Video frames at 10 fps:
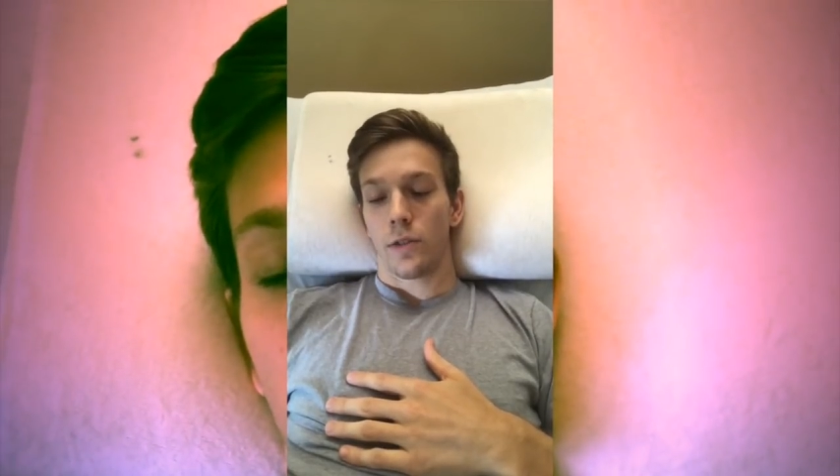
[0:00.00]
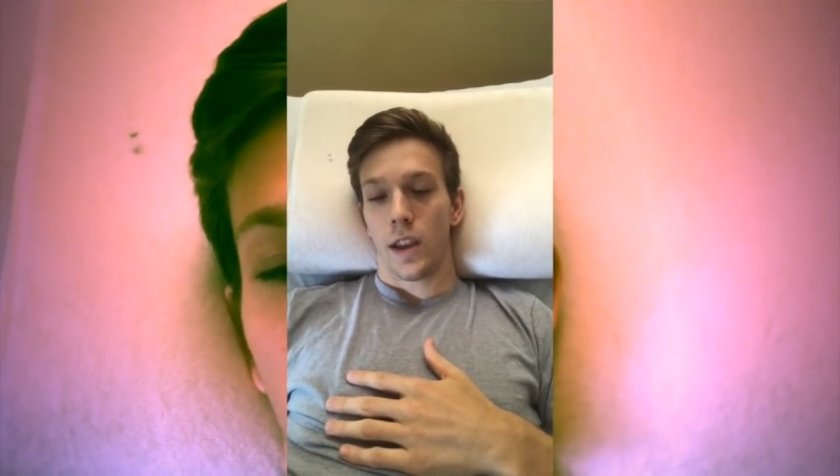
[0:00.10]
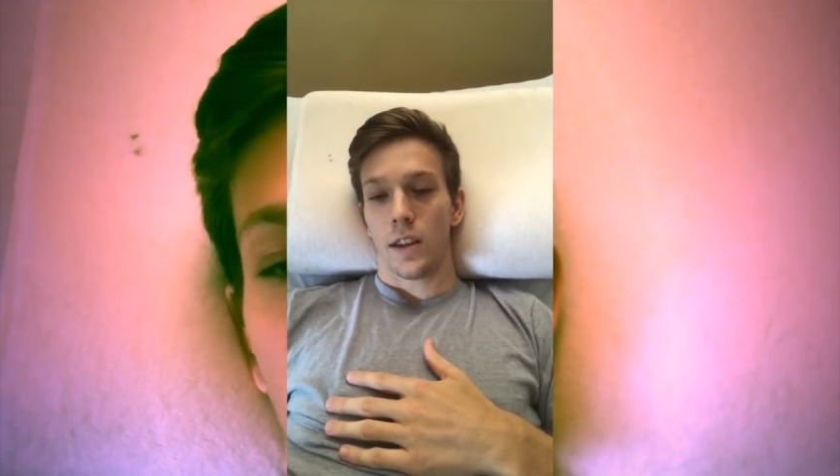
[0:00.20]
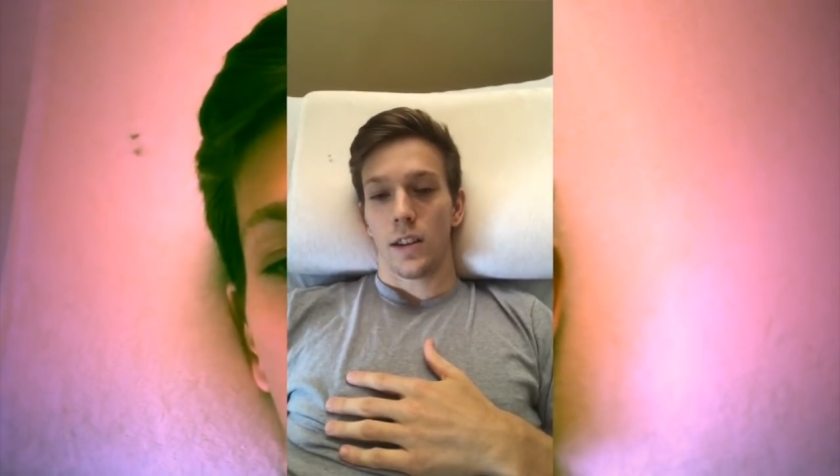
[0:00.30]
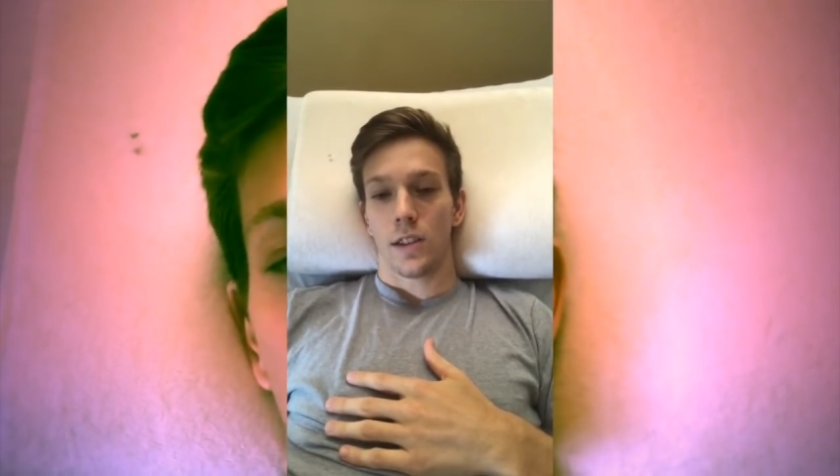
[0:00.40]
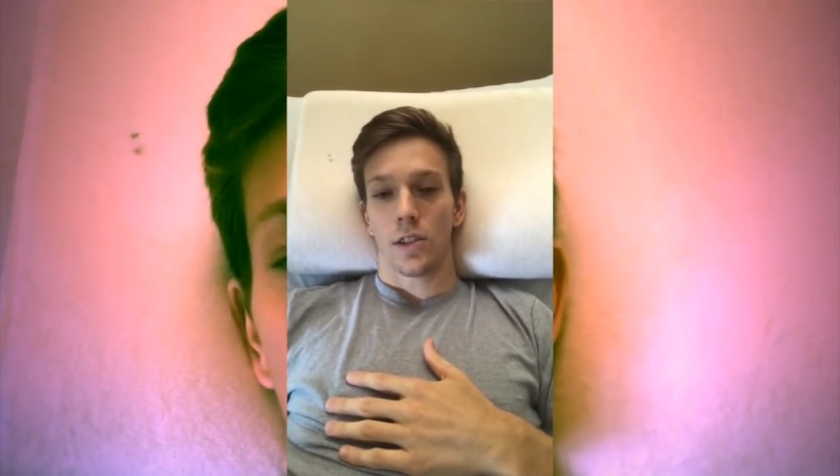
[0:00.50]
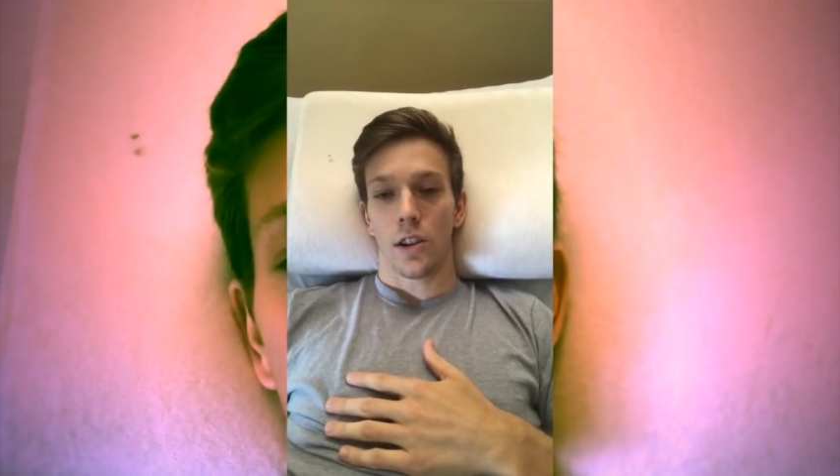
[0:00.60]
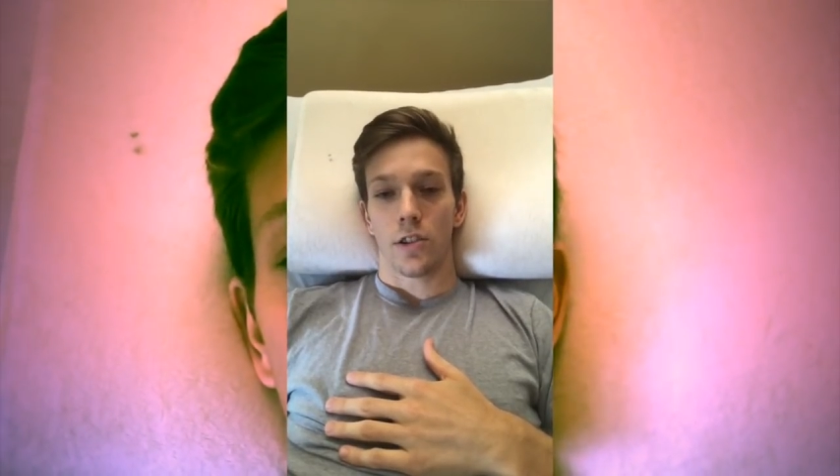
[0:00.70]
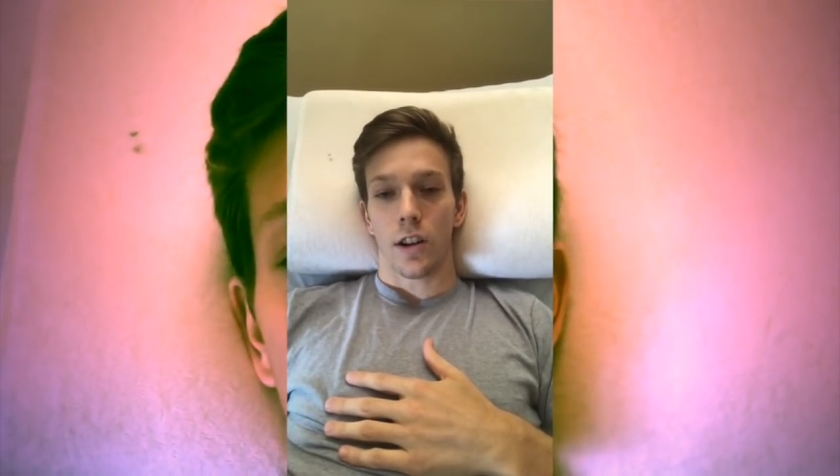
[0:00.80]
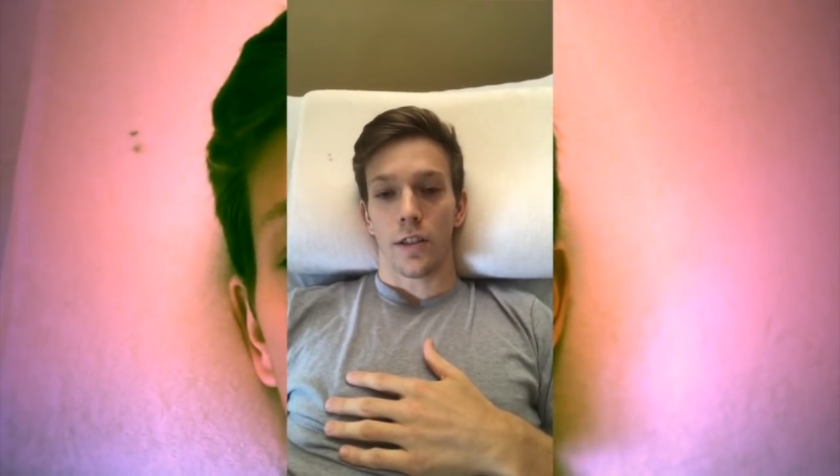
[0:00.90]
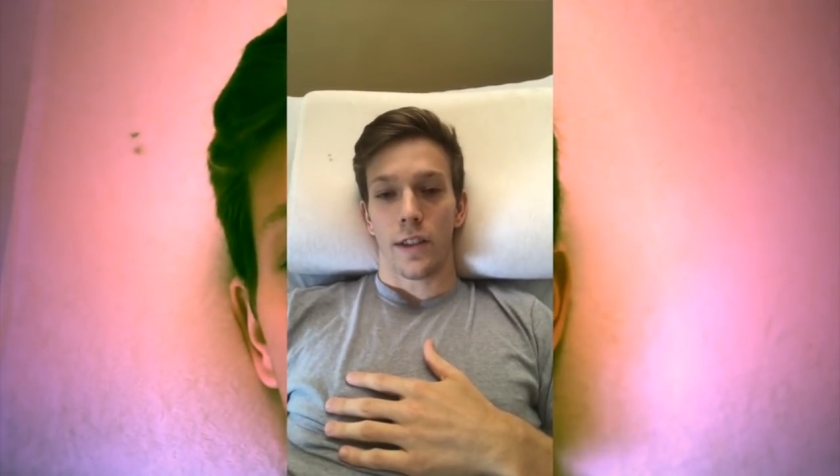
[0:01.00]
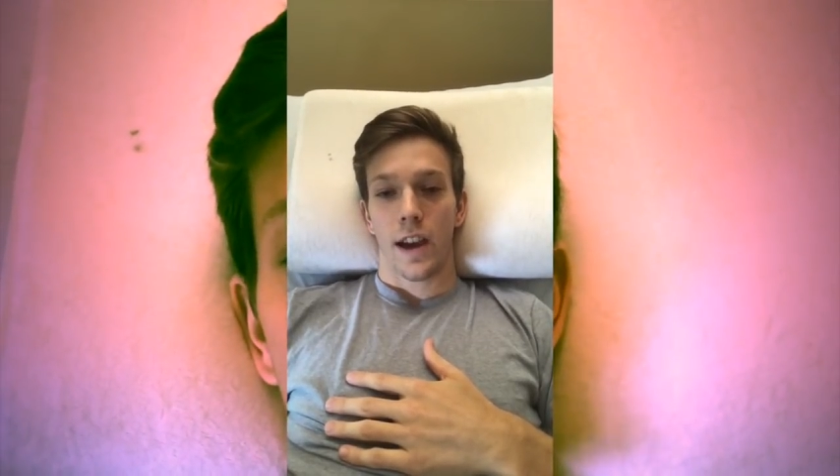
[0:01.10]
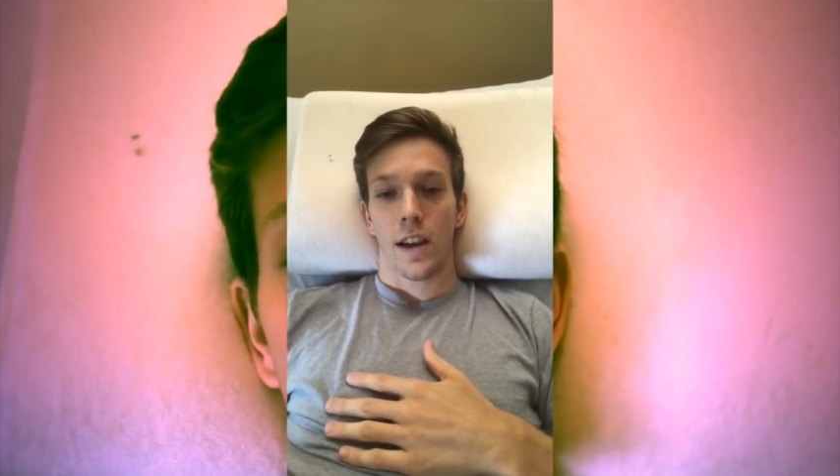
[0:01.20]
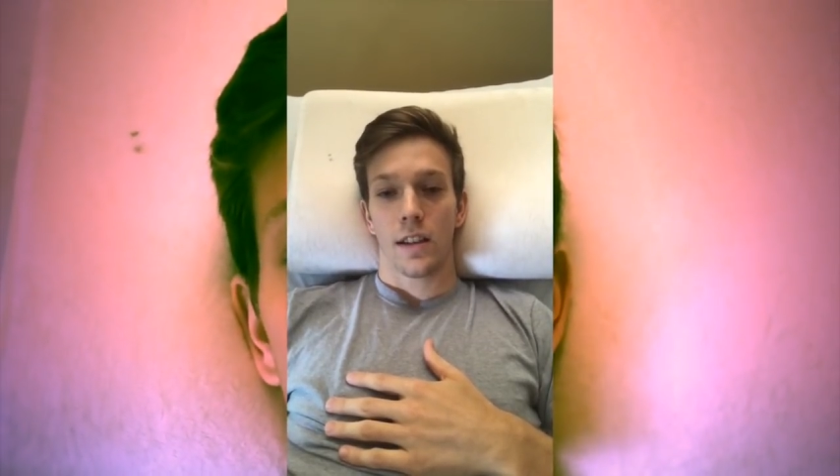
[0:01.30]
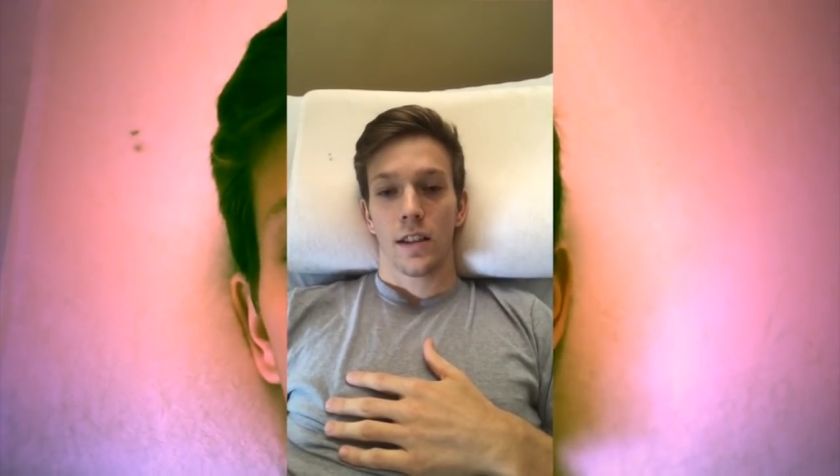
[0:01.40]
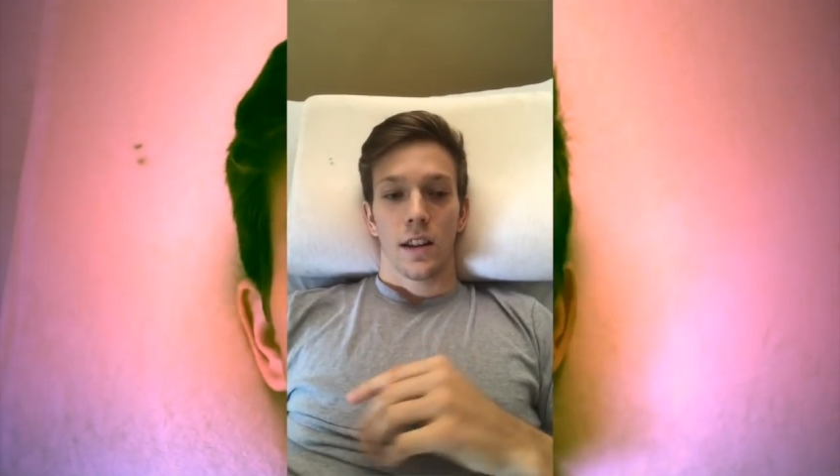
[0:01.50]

they did surgery on that,